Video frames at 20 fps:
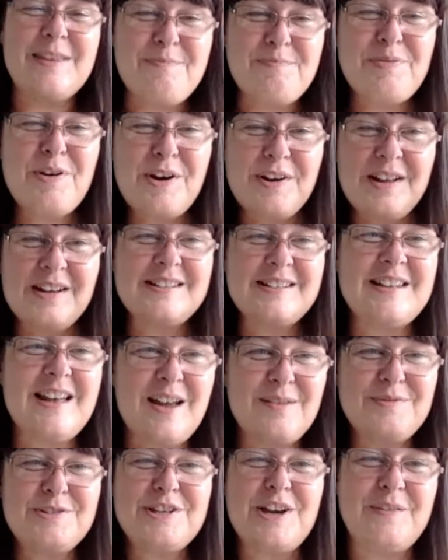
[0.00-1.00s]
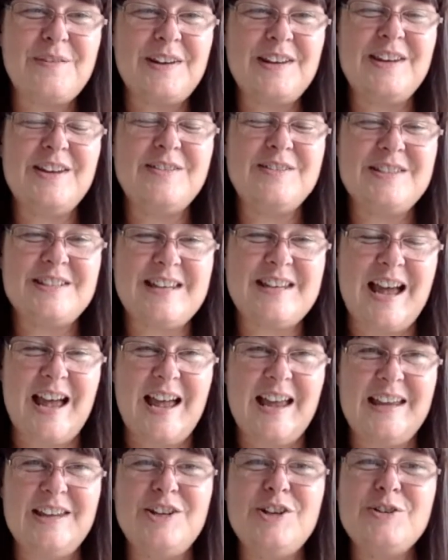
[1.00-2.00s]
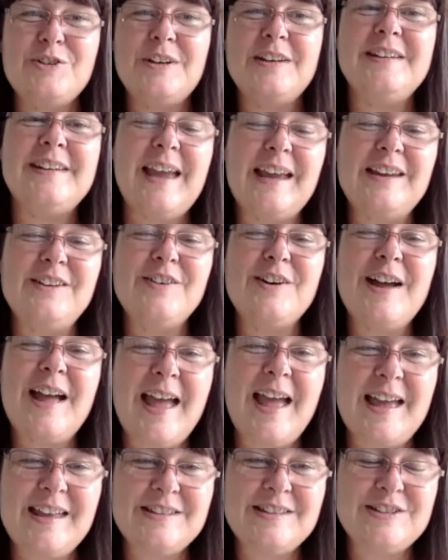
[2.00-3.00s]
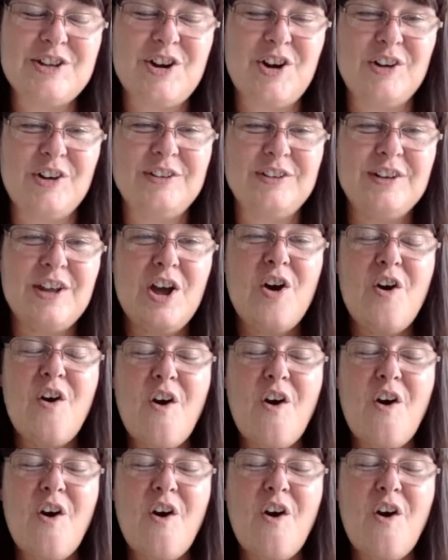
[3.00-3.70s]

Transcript: the products that I'm showing you today, you can get your hands on